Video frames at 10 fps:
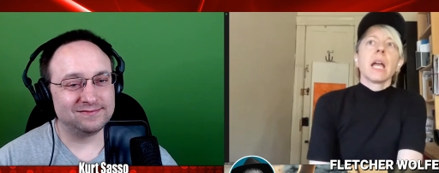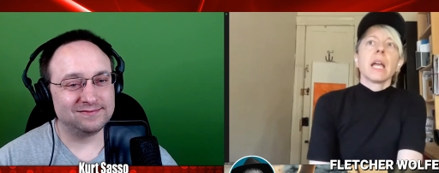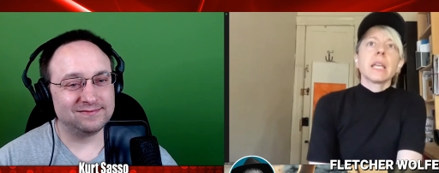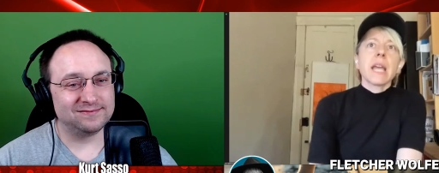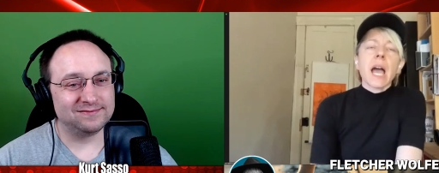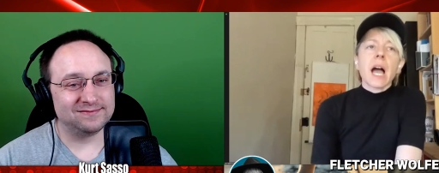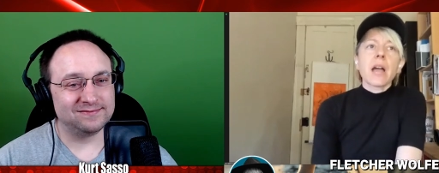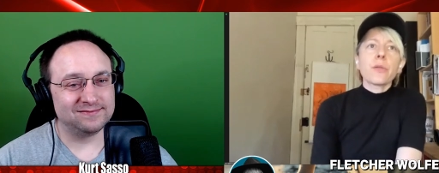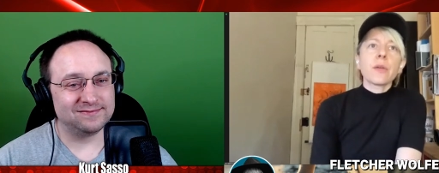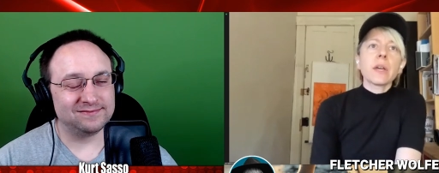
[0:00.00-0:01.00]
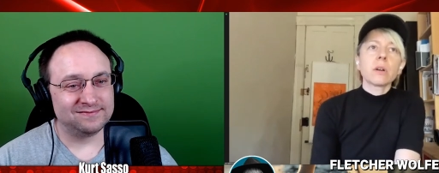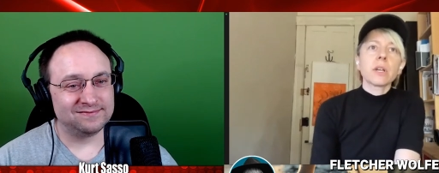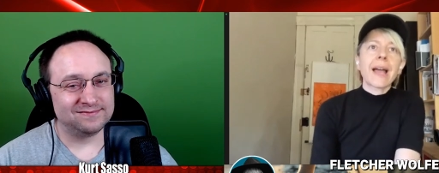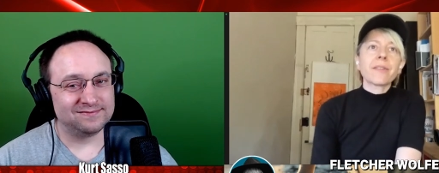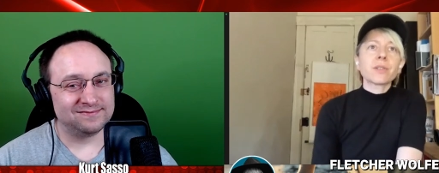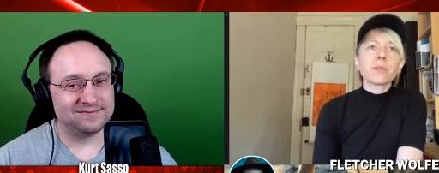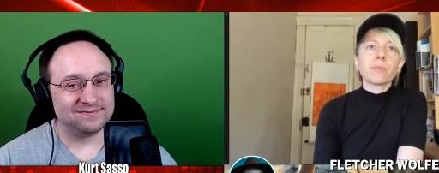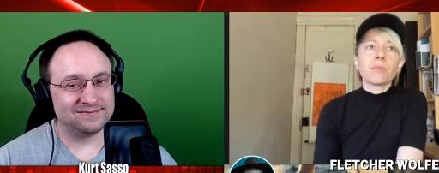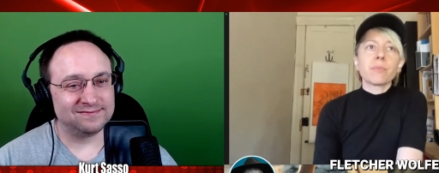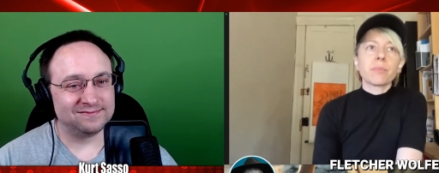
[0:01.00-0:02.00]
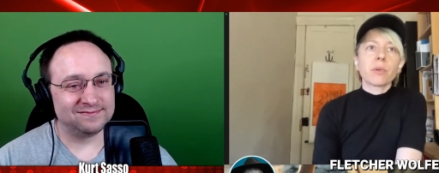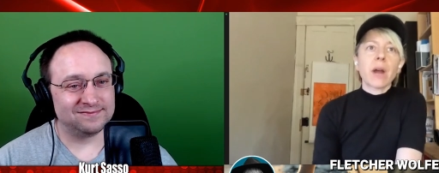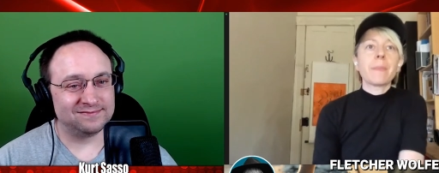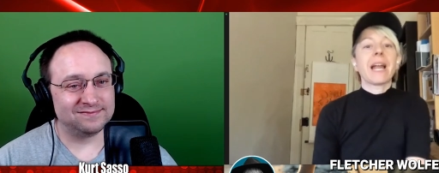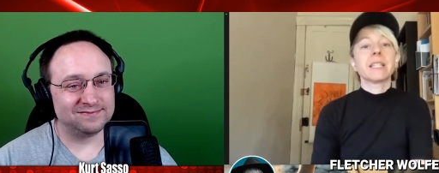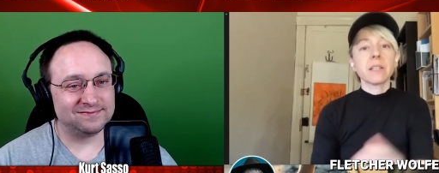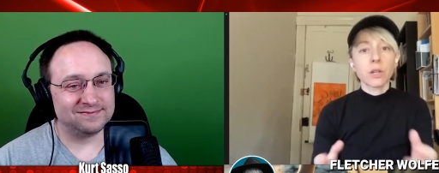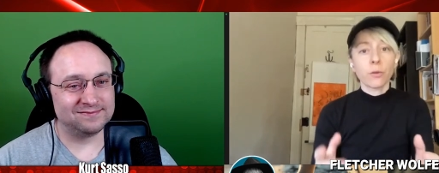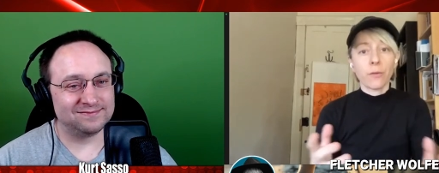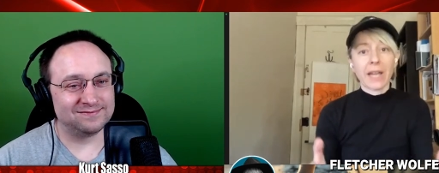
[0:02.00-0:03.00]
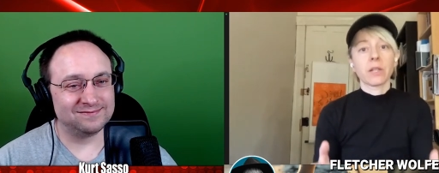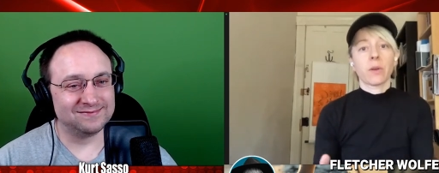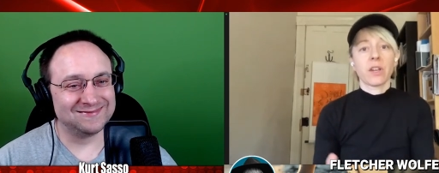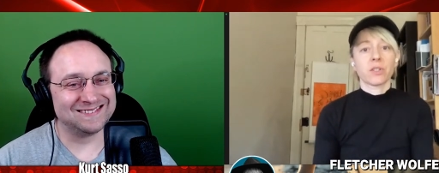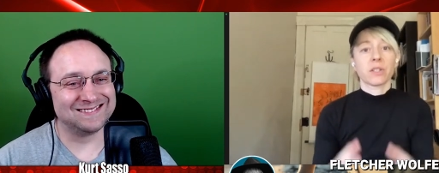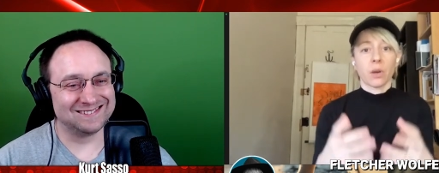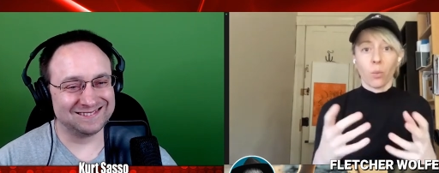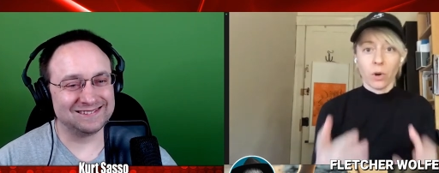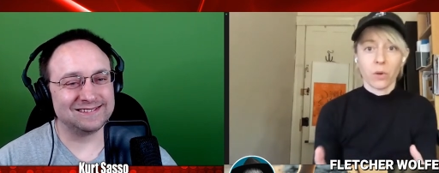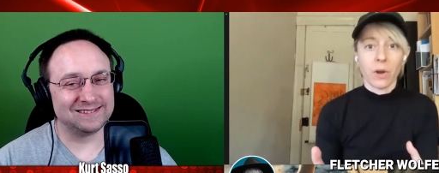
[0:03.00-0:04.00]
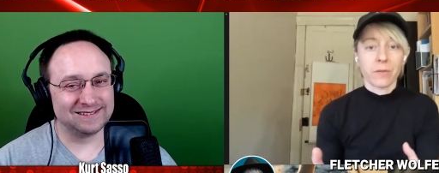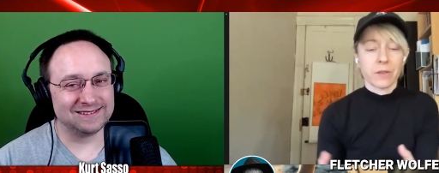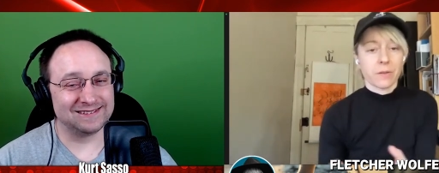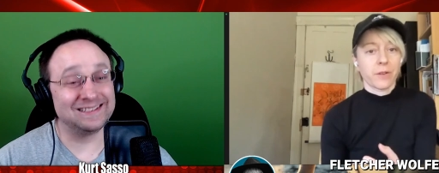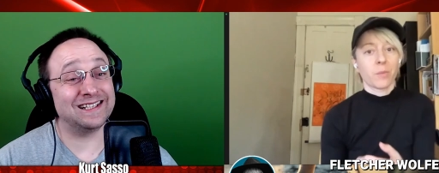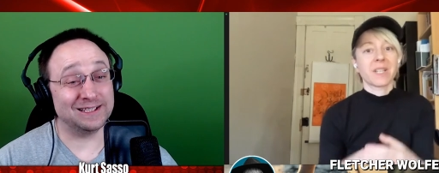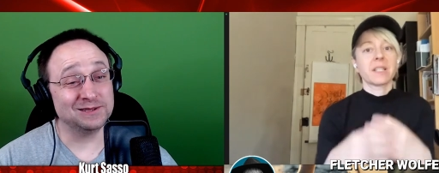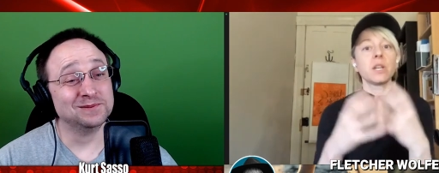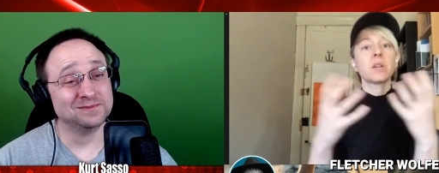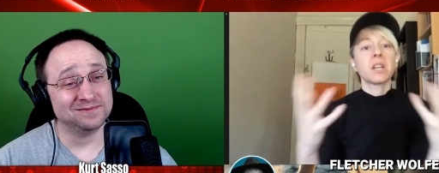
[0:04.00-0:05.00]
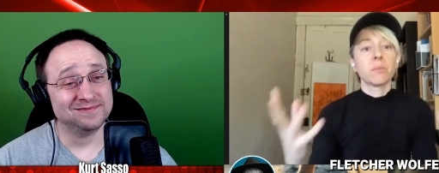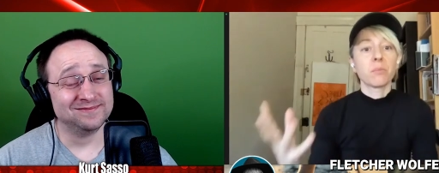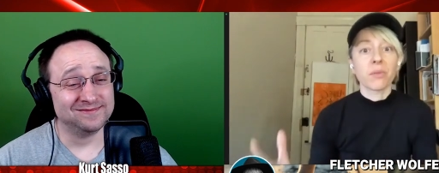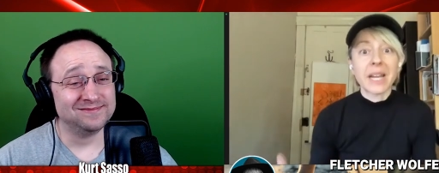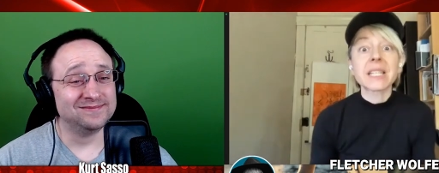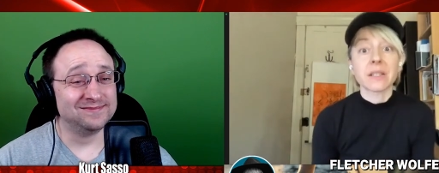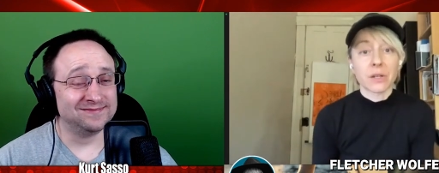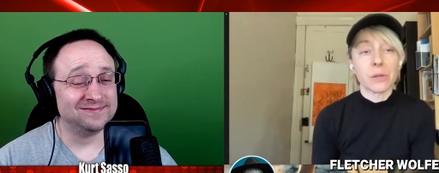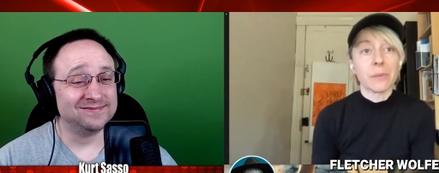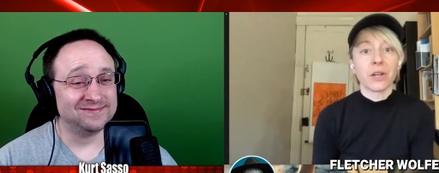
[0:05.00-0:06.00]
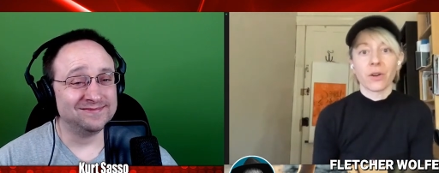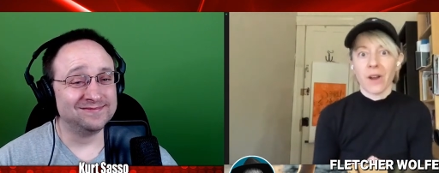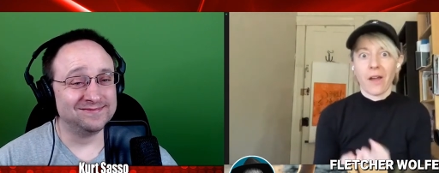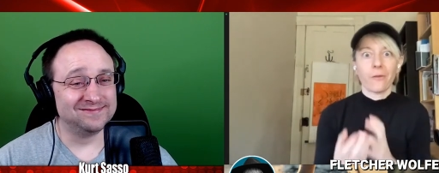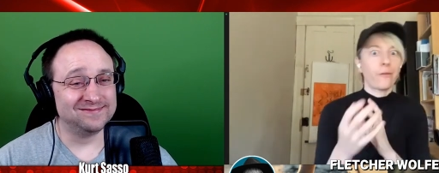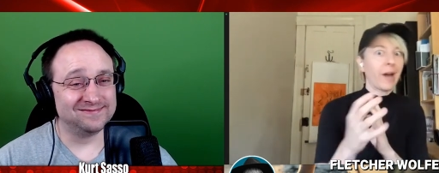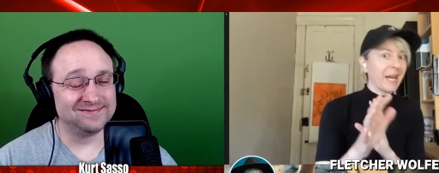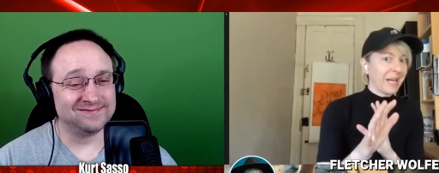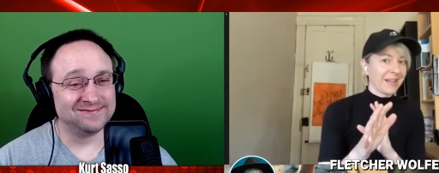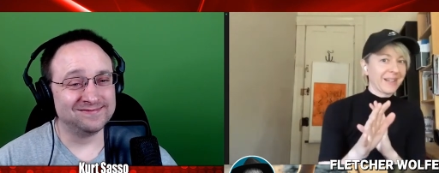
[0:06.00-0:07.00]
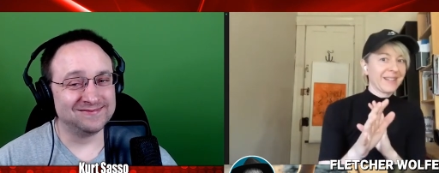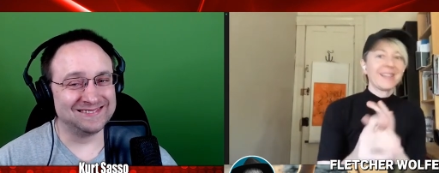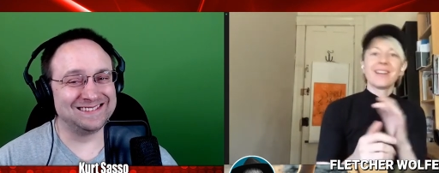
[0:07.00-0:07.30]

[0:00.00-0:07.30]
Speaker 1: yeah i think you have to i mean ideally you find locations that work well for the film because then you can embrace them and you're not fighting